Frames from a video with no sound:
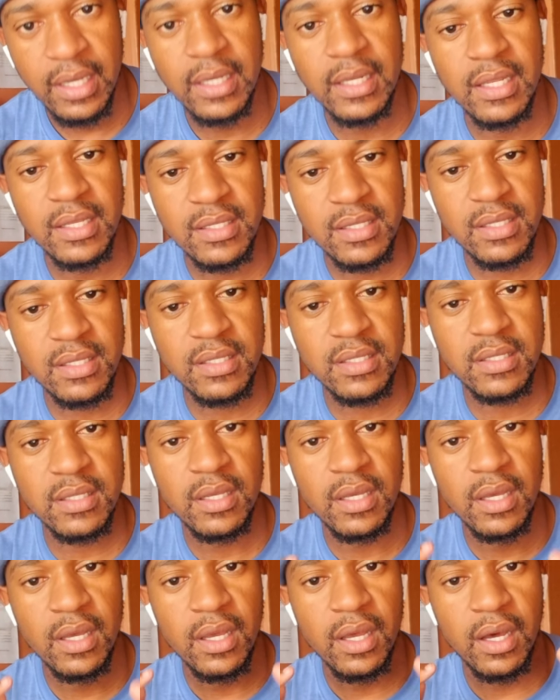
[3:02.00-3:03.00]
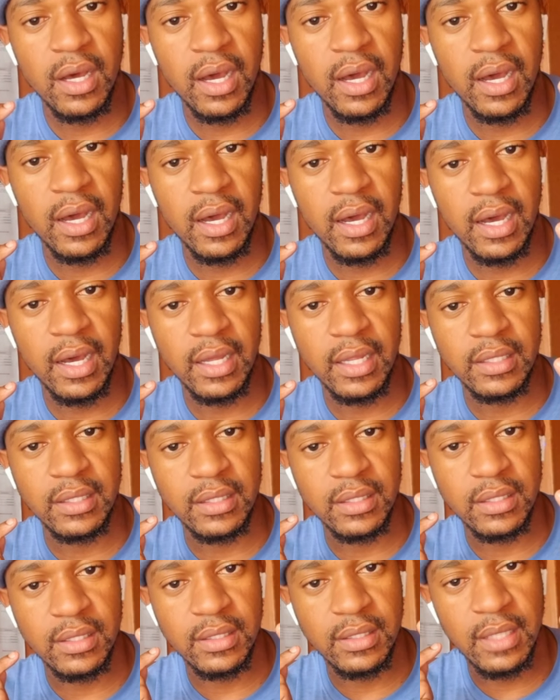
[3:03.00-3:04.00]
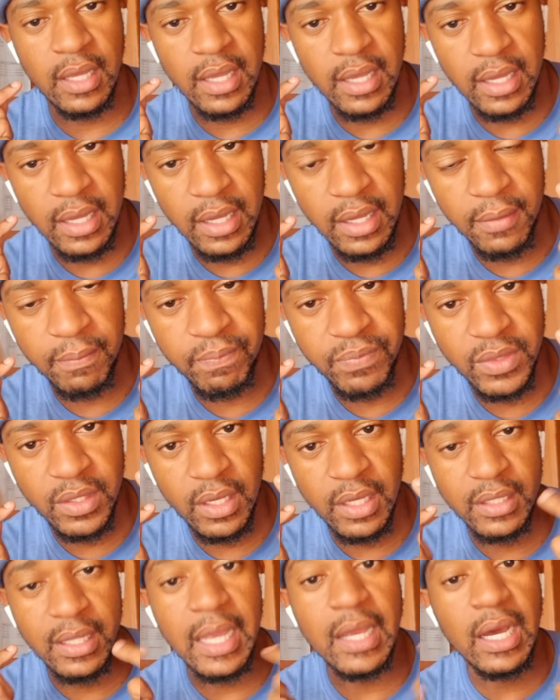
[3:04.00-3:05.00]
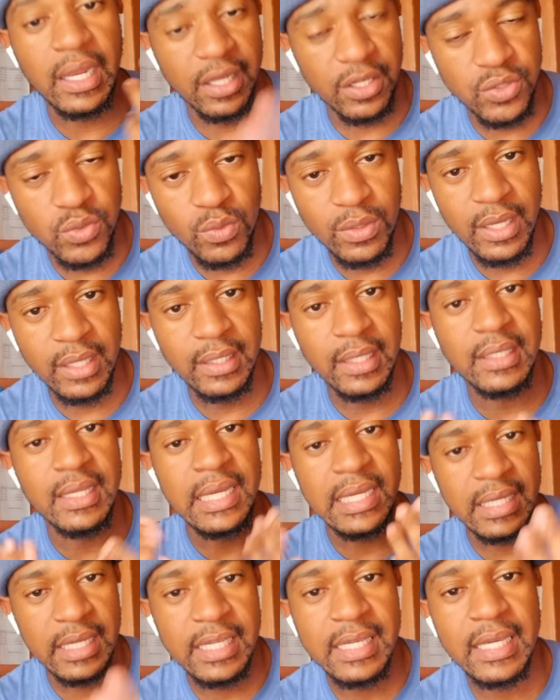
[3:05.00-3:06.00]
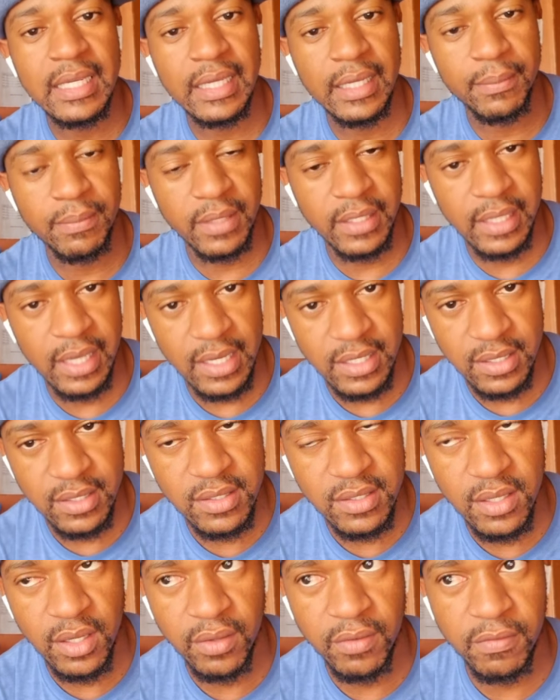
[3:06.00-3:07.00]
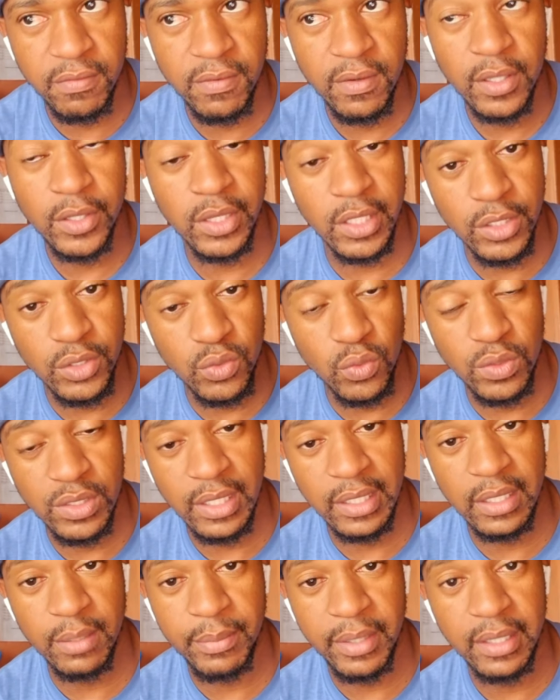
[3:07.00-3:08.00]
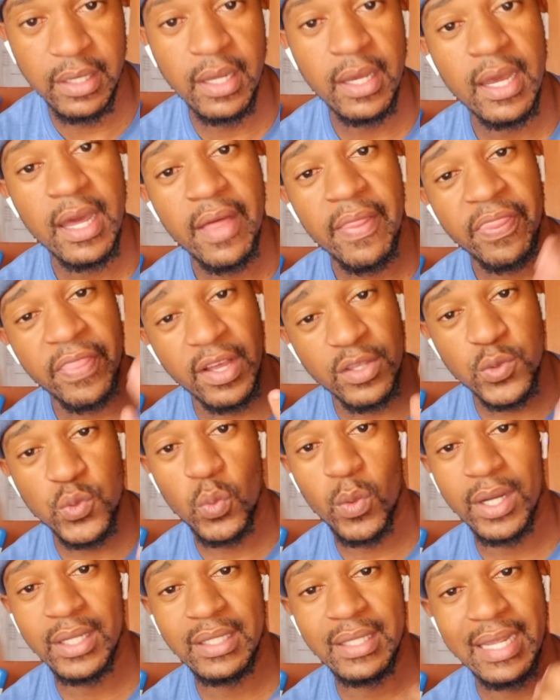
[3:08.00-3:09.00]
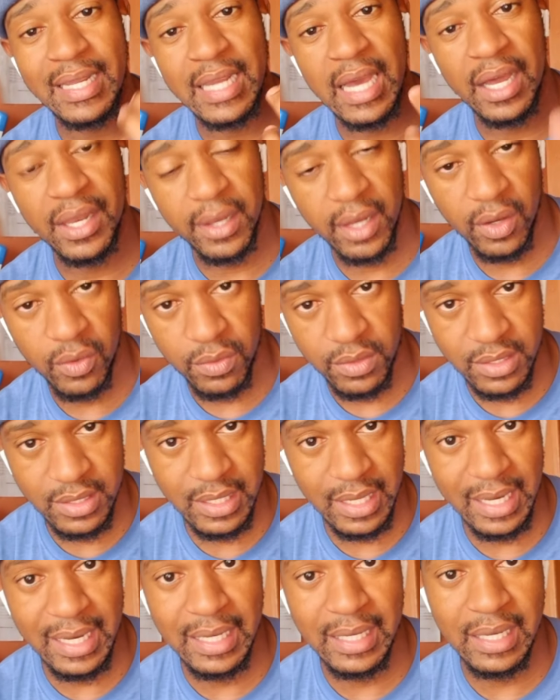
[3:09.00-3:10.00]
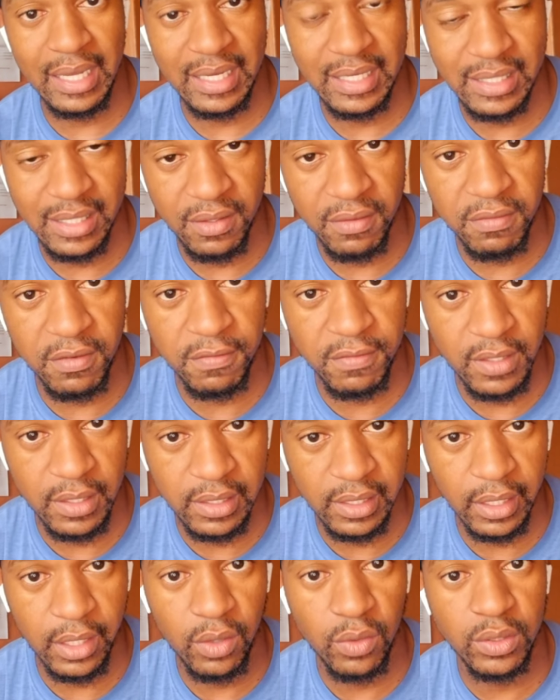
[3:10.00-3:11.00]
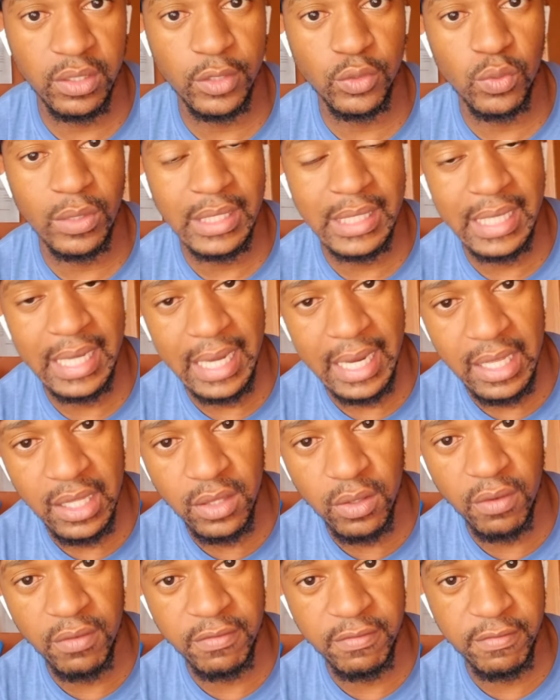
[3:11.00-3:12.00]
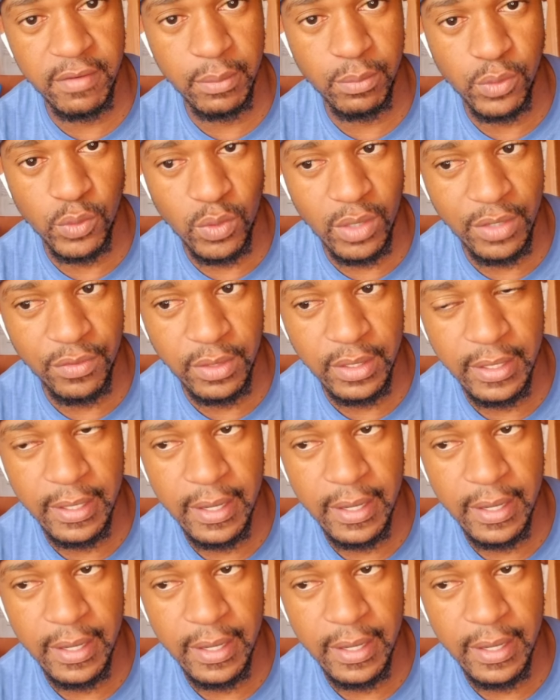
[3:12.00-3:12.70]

This is the they understood that the DNA can replicate itself. These two gentlemen, that's what they announced in 1953 on the 28th of February.